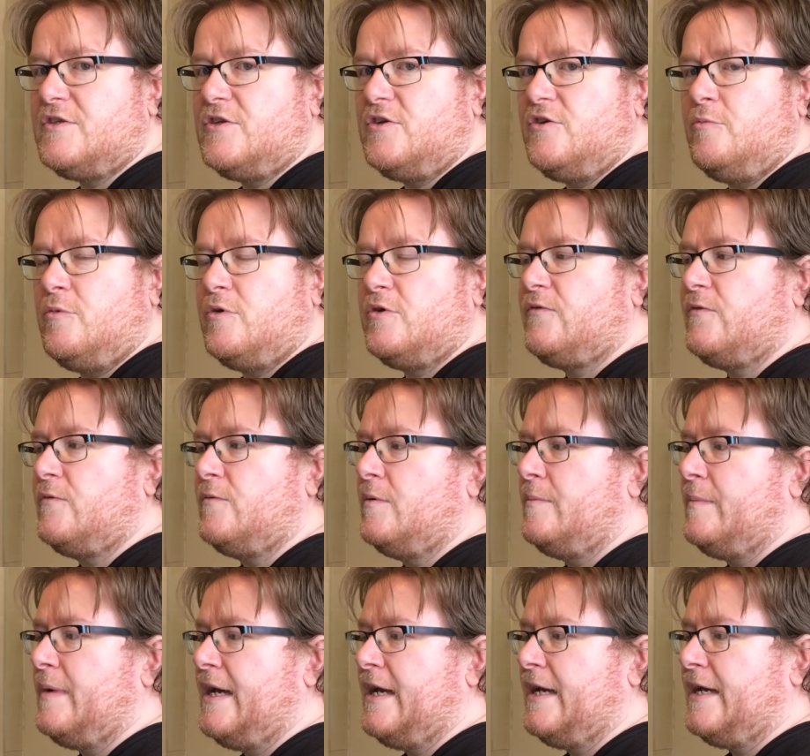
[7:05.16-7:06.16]
too much from the
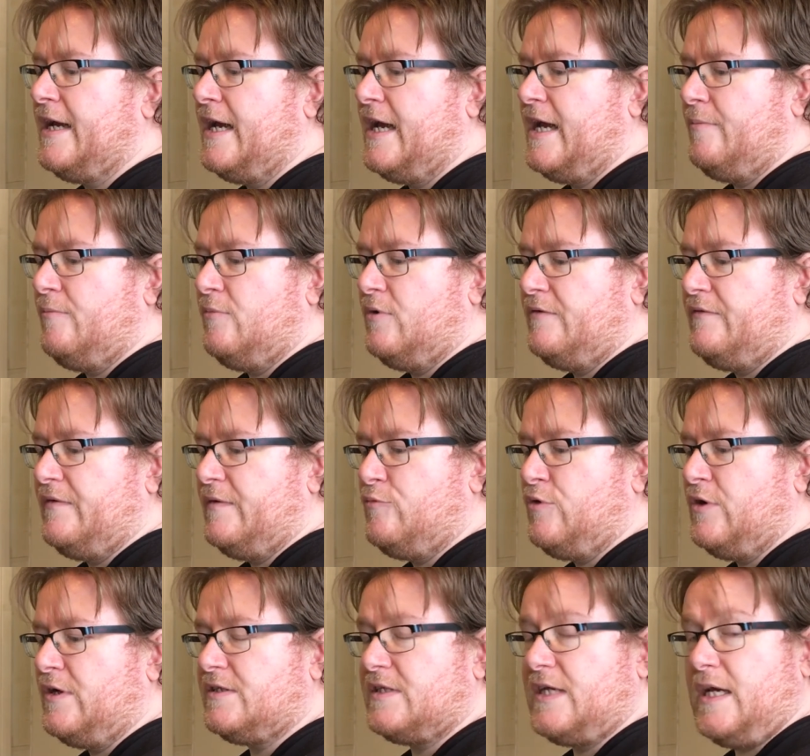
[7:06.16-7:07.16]
main game, but if it
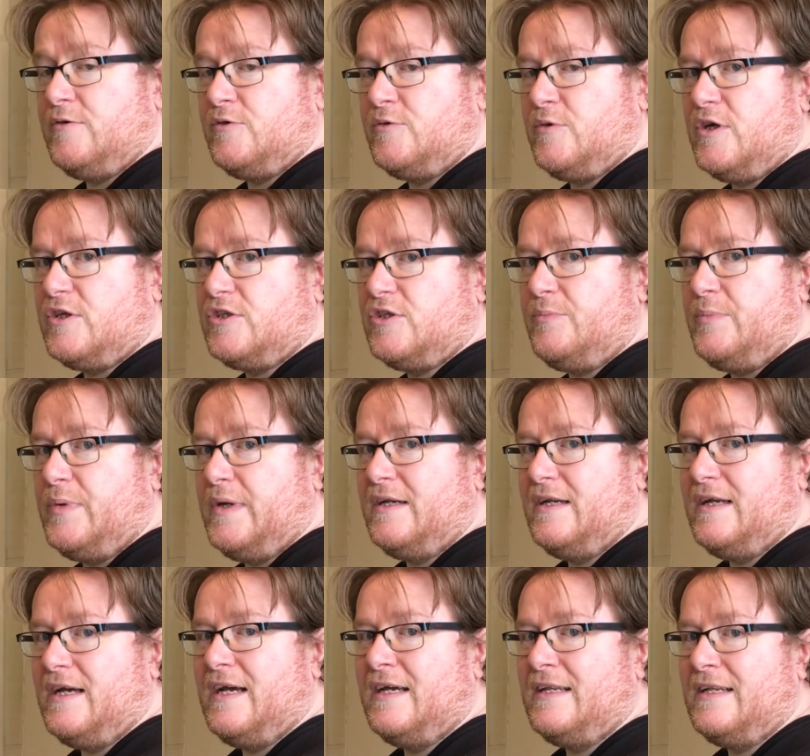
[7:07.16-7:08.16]
brings Games Workshop
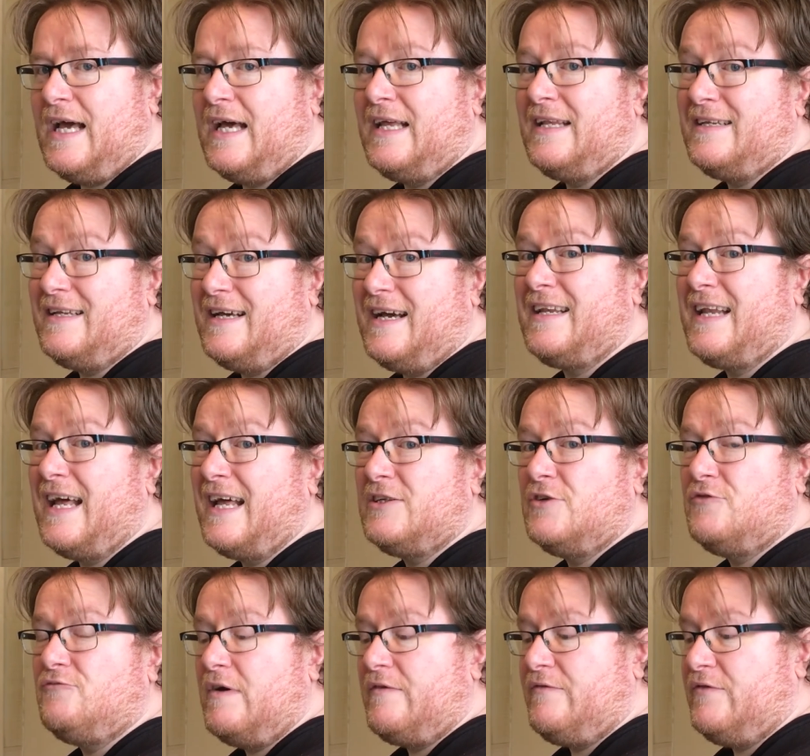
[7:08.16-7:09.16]
in and an
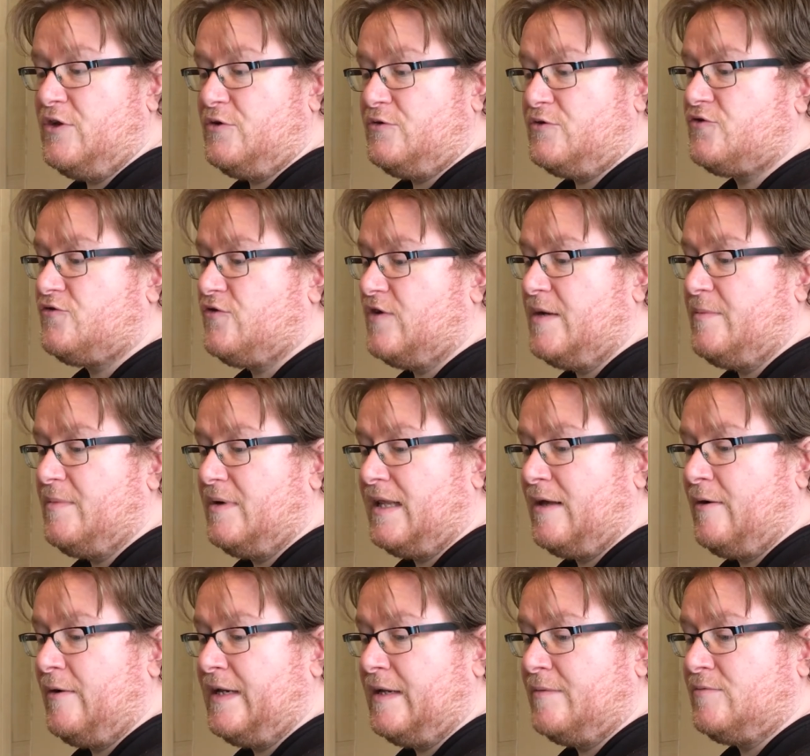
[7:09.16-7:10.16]
added revenue stream,
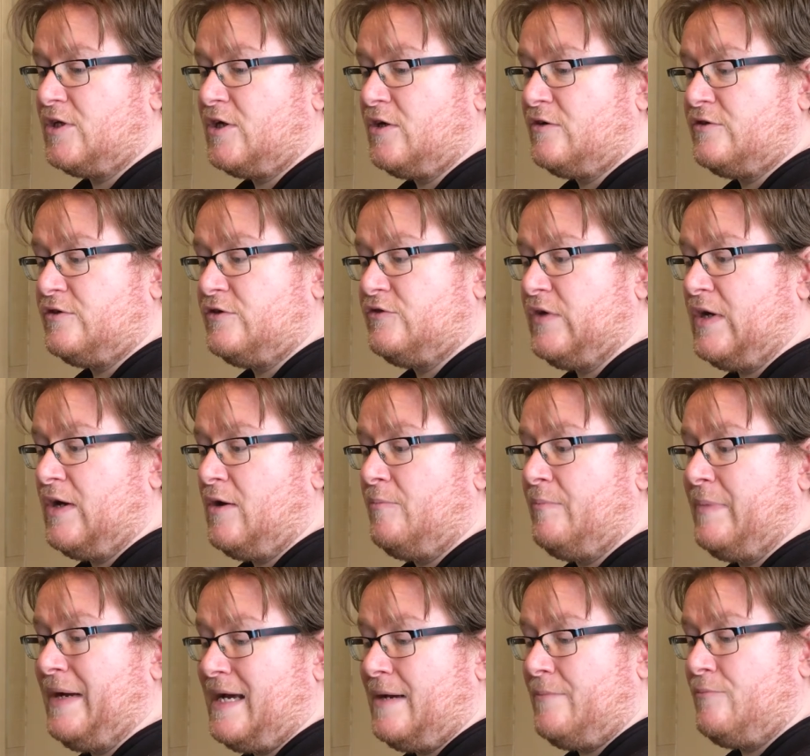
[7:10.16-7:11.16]
allowing them to concentrate on
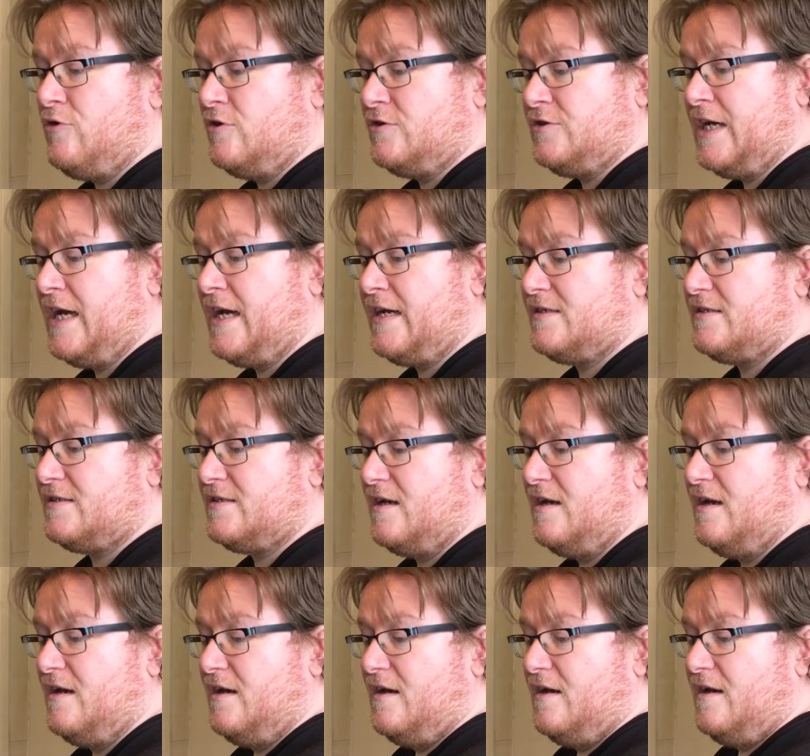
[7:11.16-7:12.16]
better projects
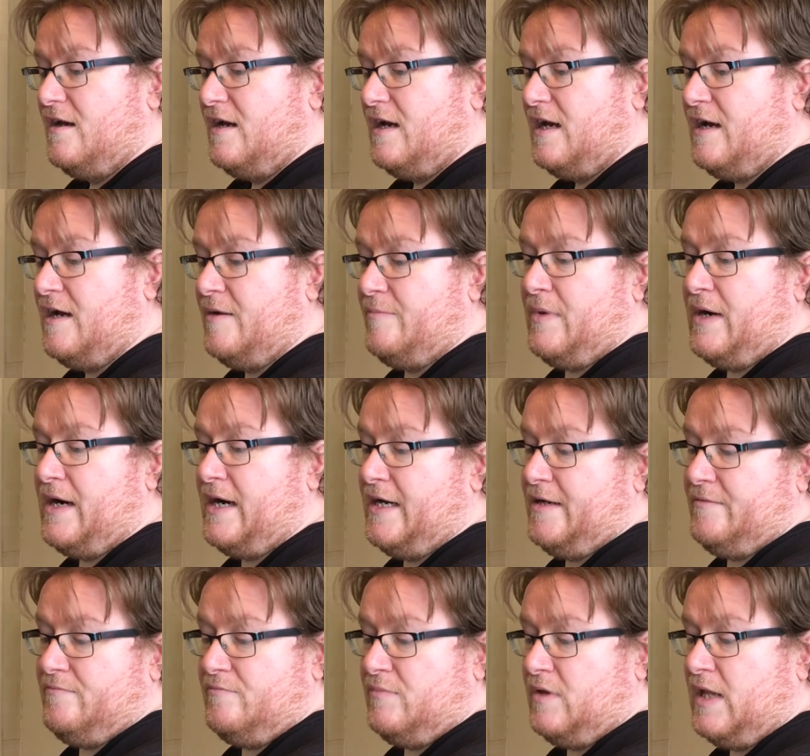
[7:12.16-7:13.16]

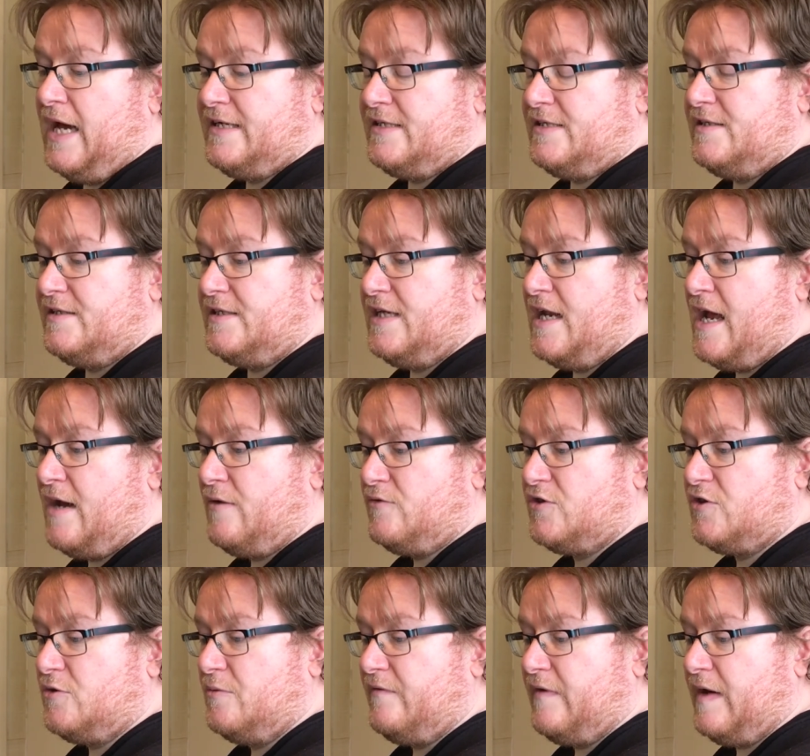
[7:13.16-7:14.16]
by licensing out
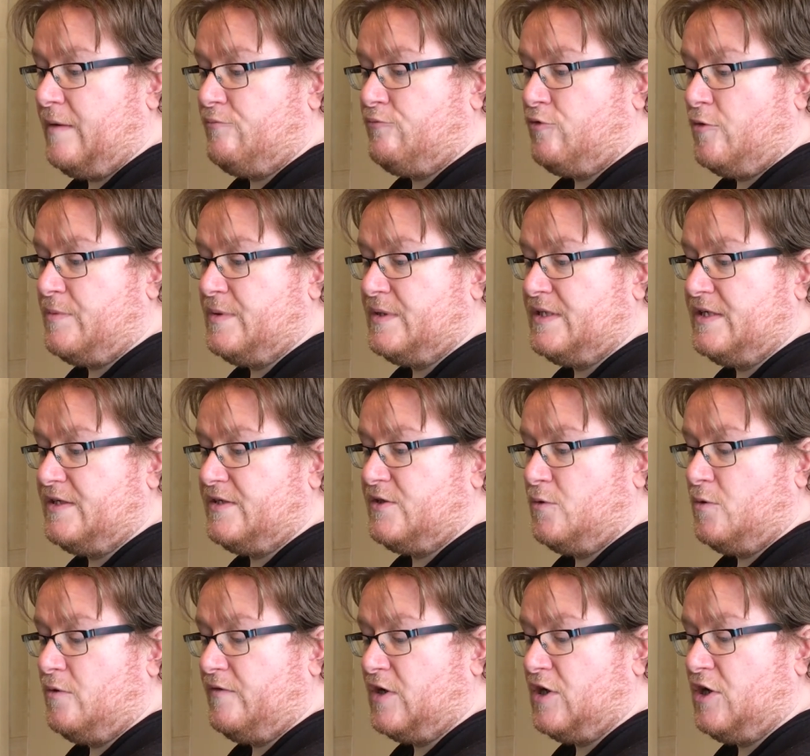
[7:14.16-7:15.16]
some of their properties
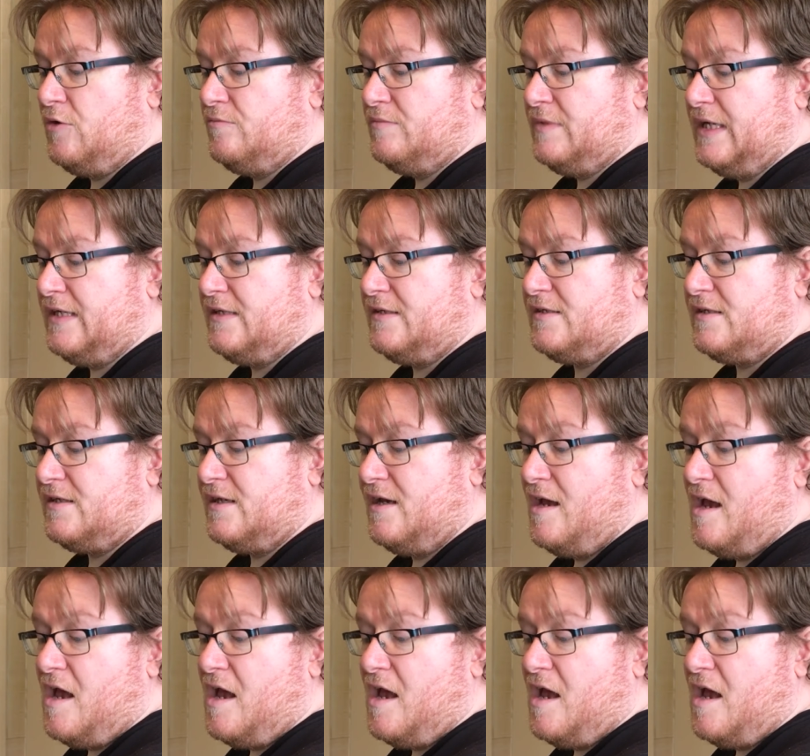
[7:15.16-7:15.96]
to other companies,